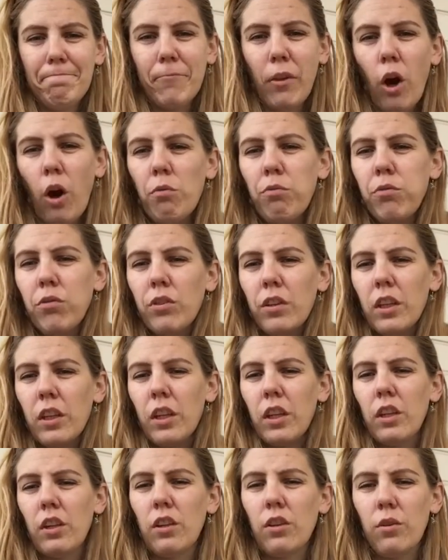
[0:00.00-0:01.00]
hopefully
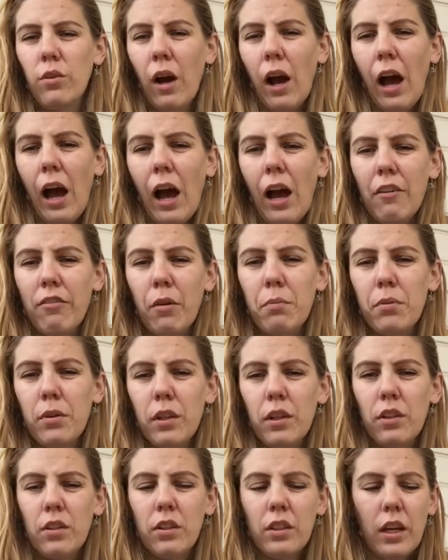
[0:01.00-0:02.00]
you have a
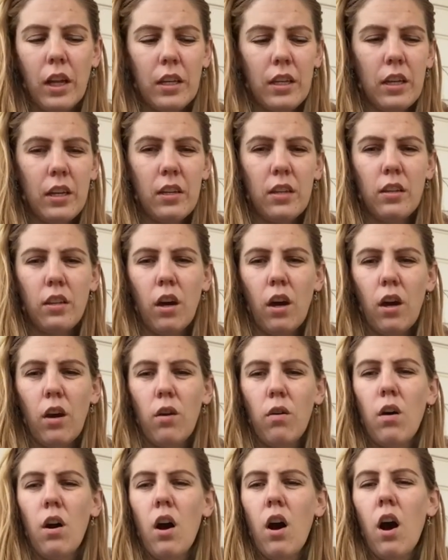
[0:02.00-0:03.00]
pretty good idea
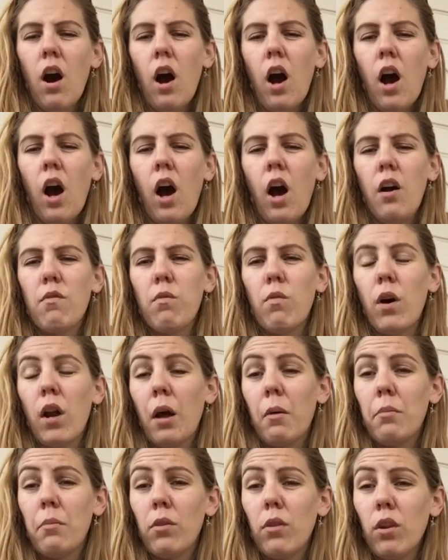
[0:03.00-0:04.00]
though of what
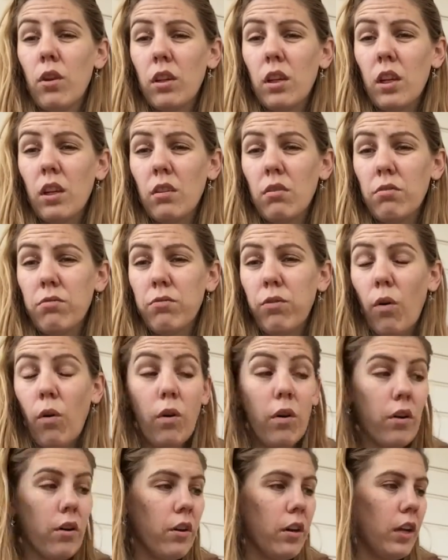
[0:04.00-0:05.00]
I'm looking
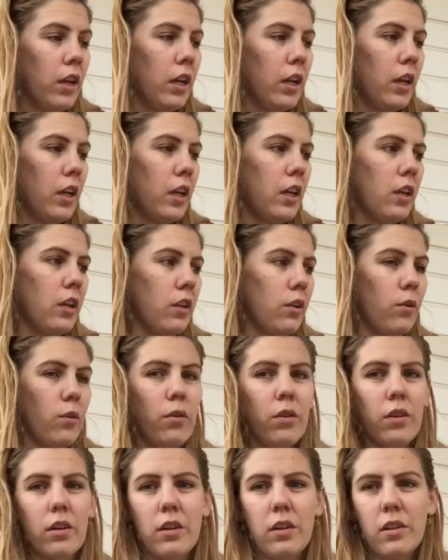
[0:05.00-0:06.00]
for in
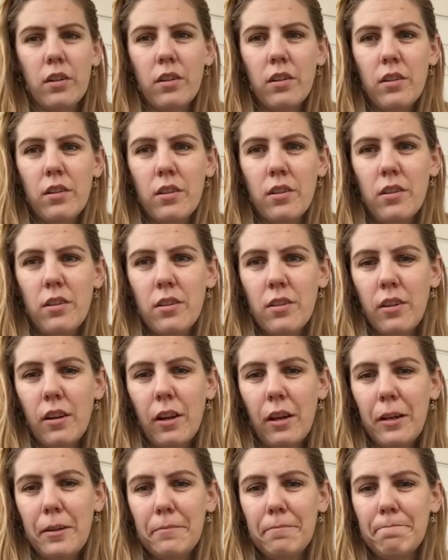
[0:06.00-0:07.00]
your
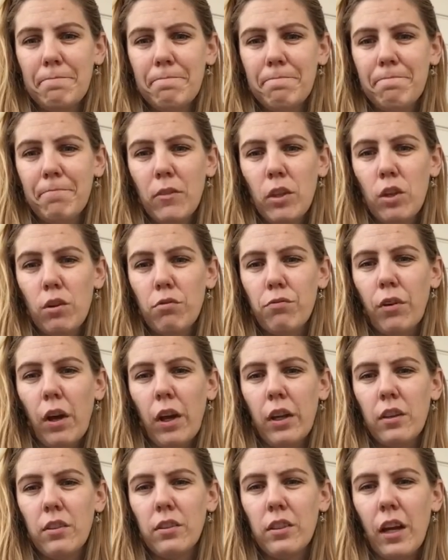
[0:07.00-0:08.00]

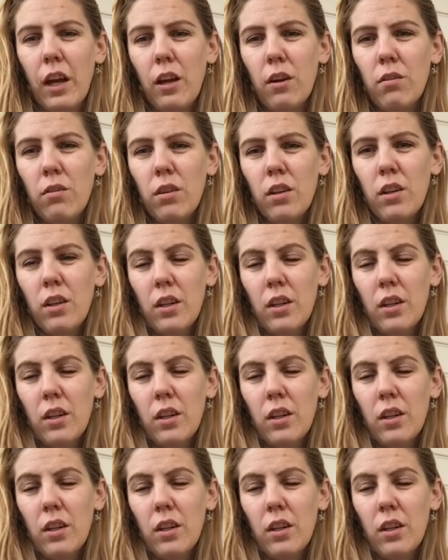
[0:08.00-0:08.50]
final now.